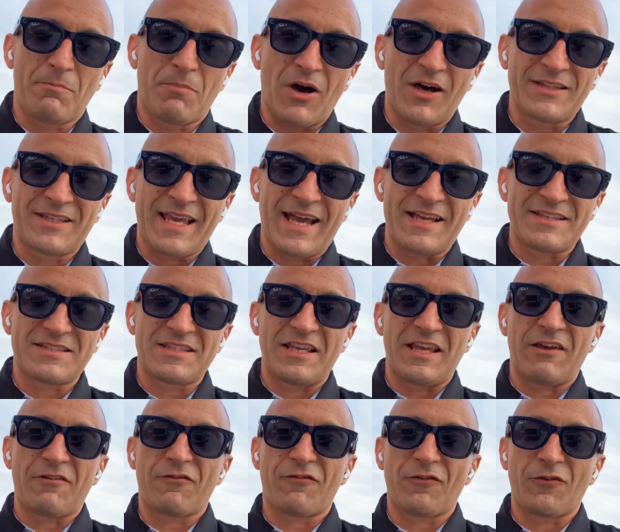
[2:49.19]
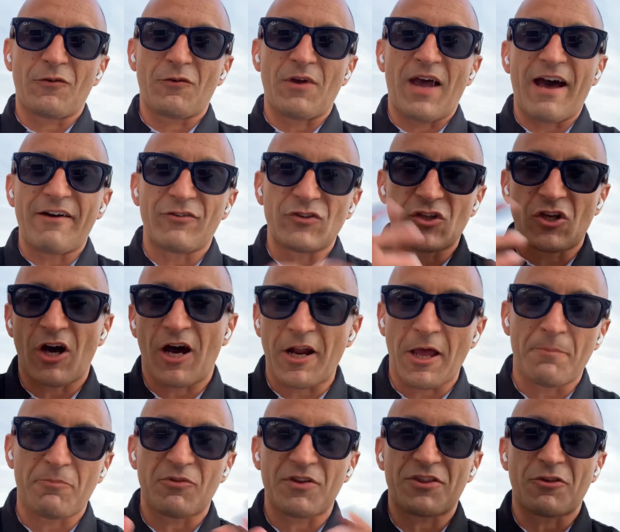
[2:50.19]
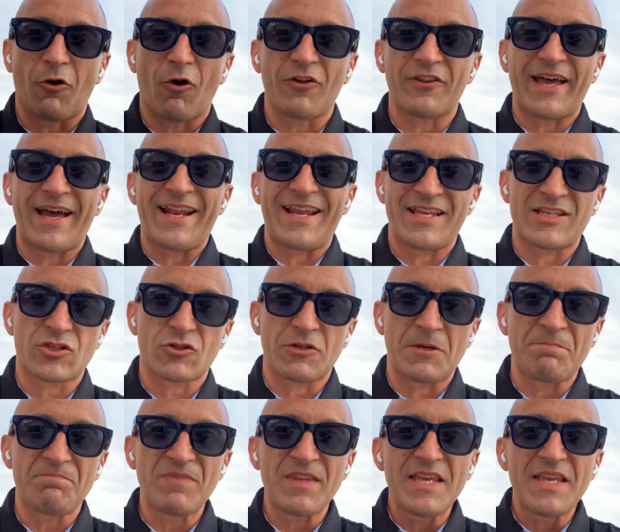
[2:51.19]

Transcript: podcast if you haven't caught up with all that history.